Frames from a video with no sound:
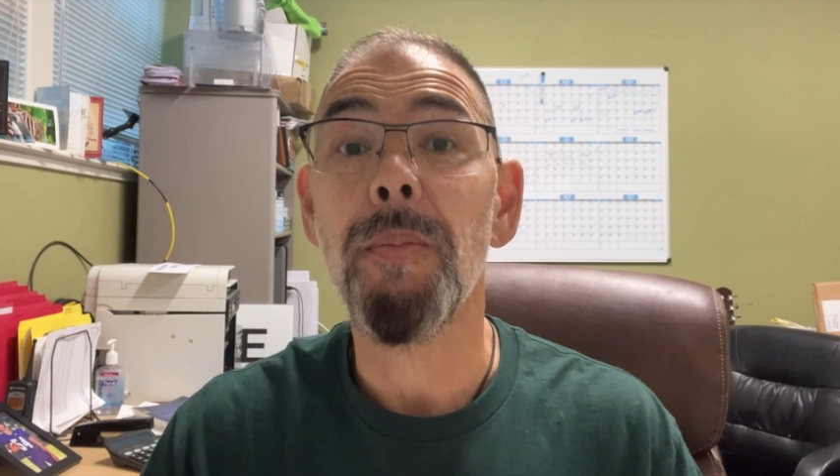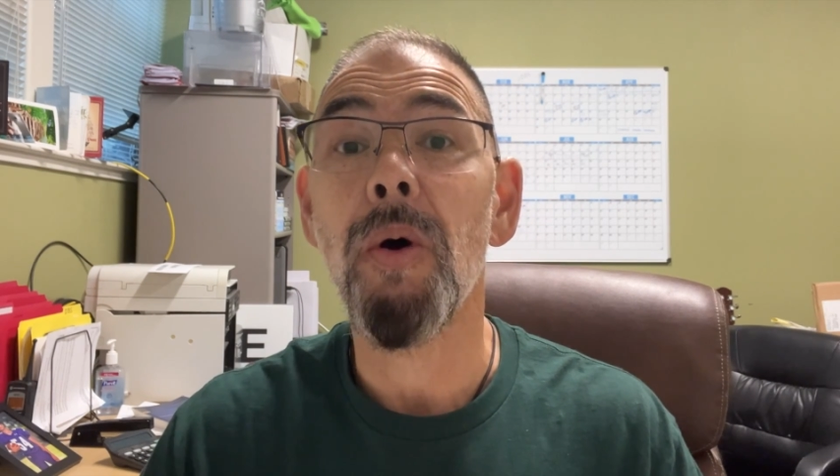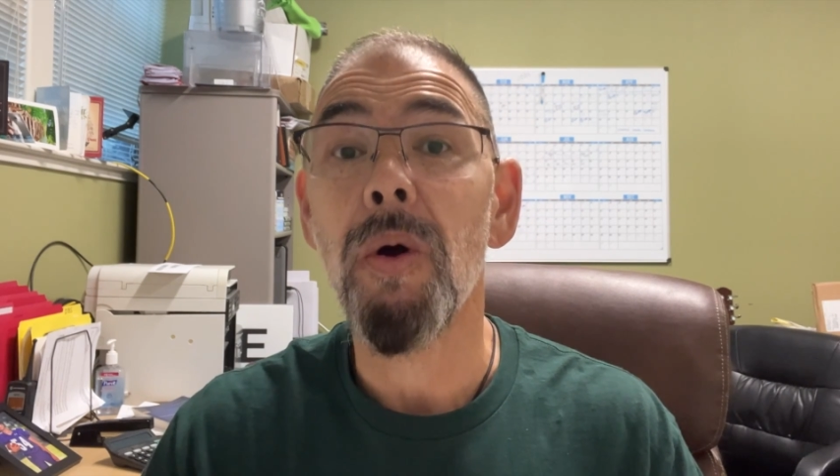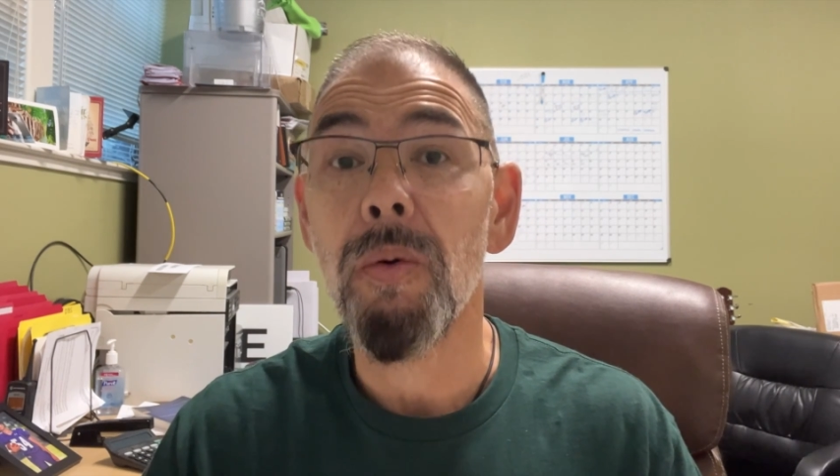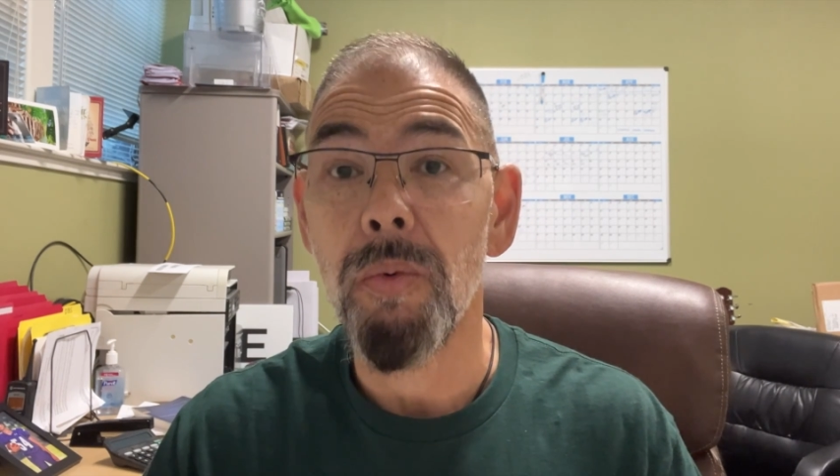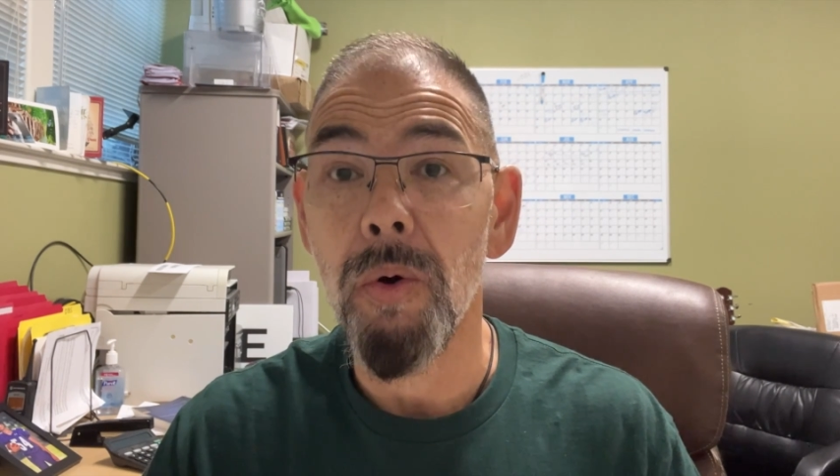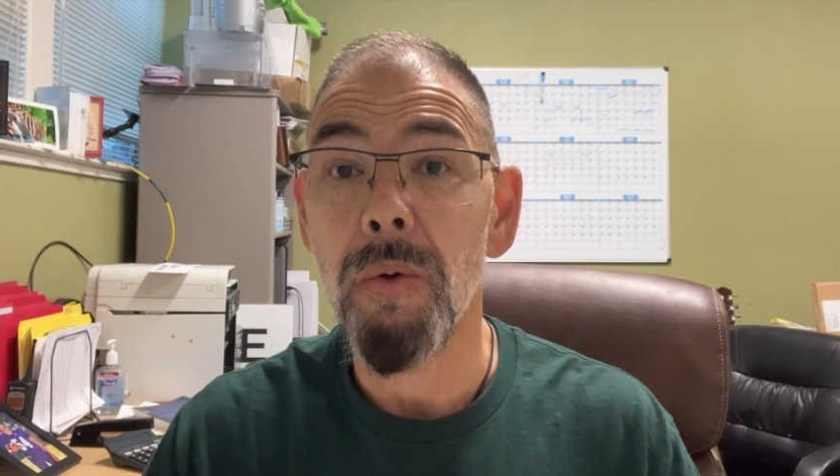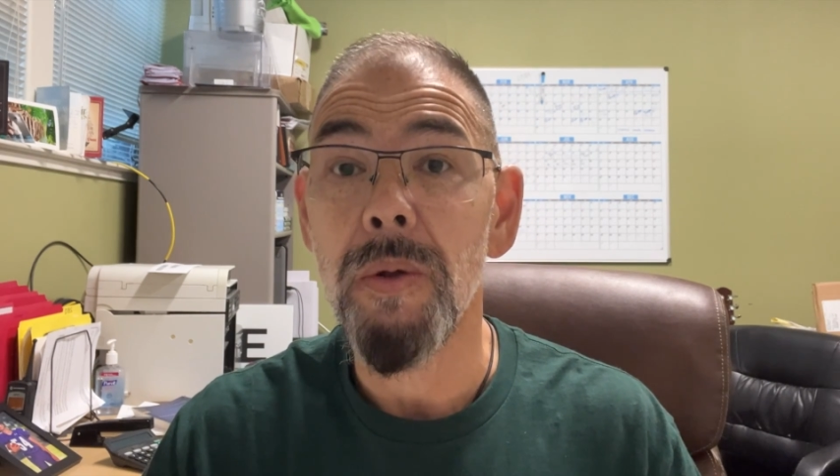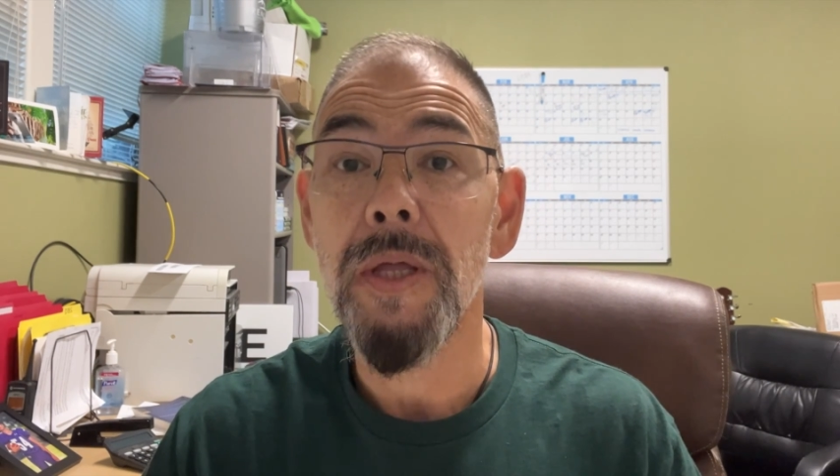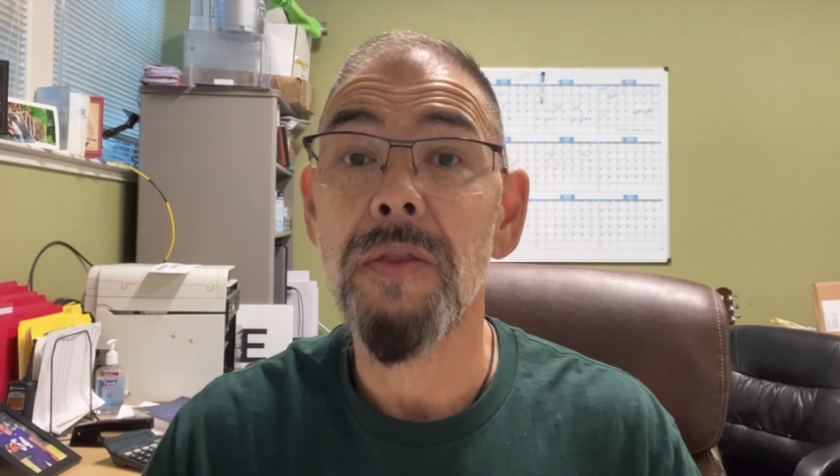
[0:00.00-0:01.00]
our
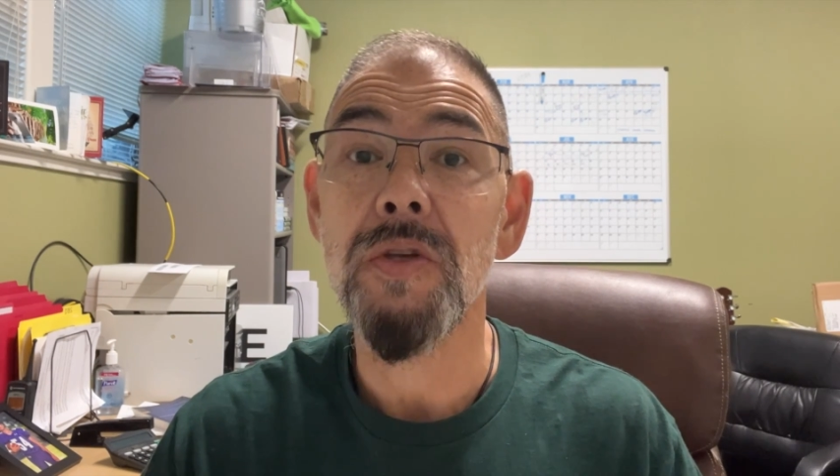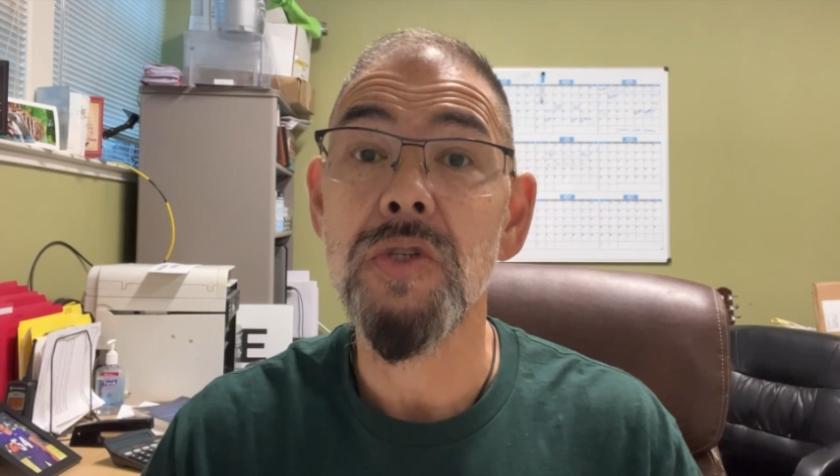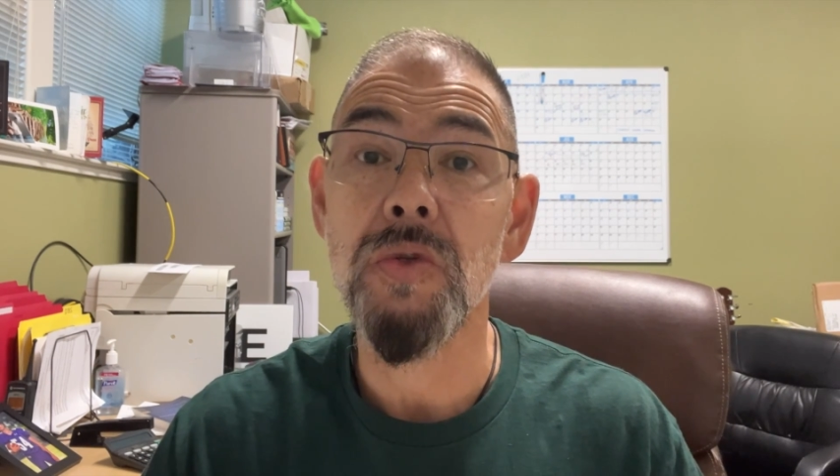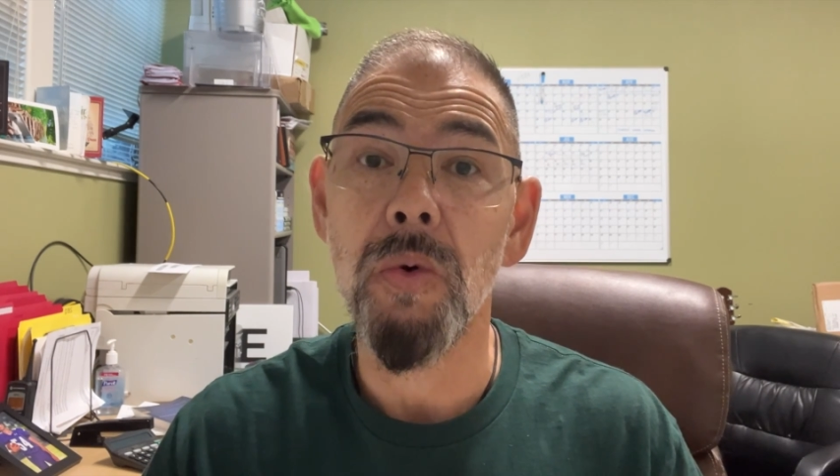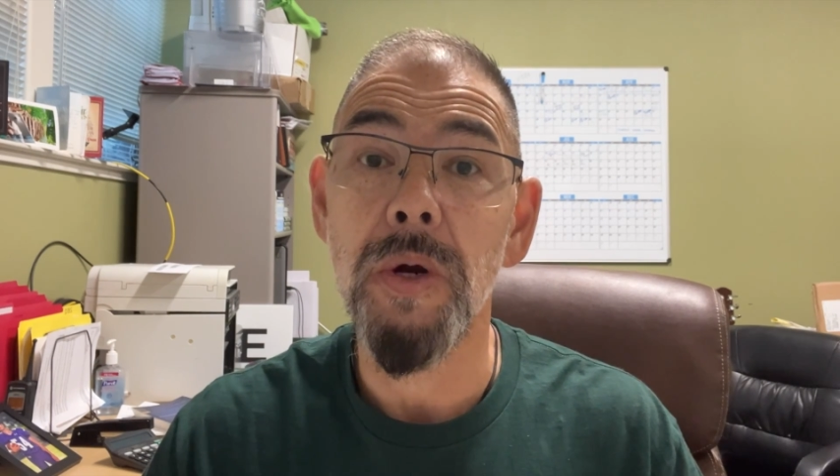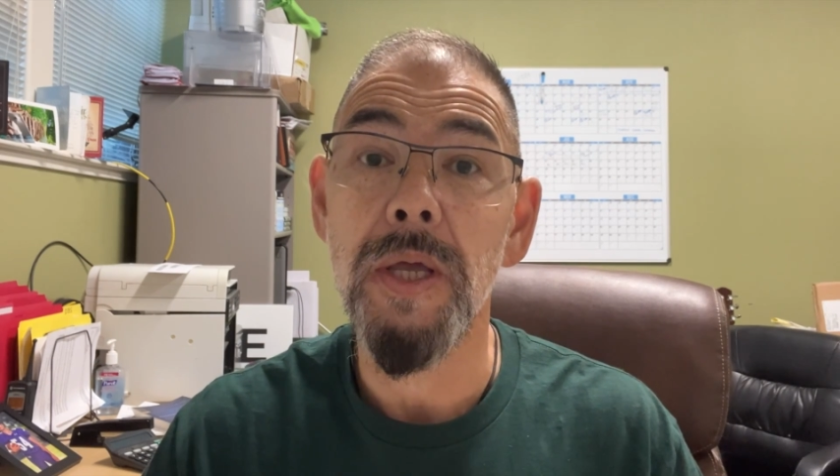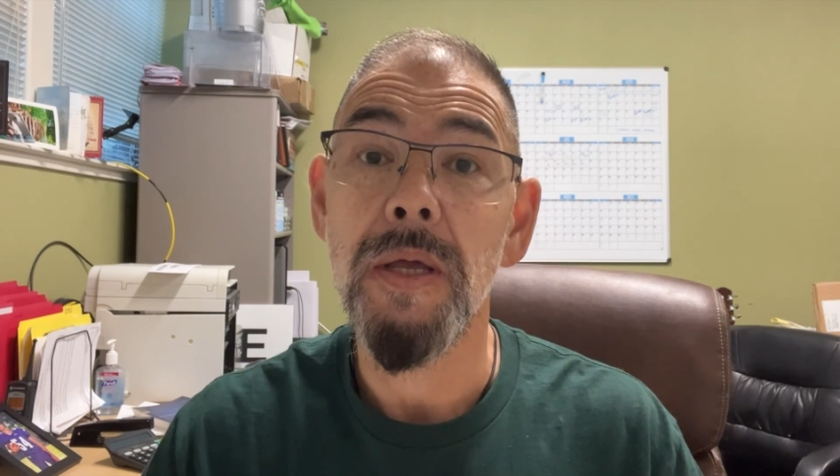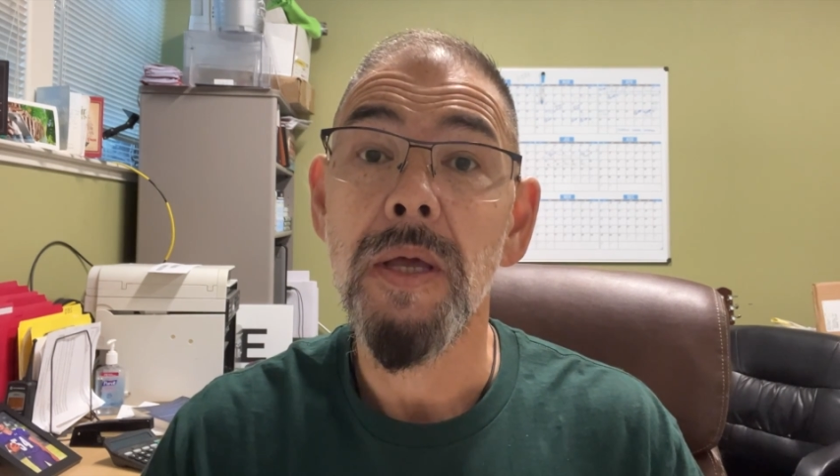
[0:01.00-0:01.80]
role in the story.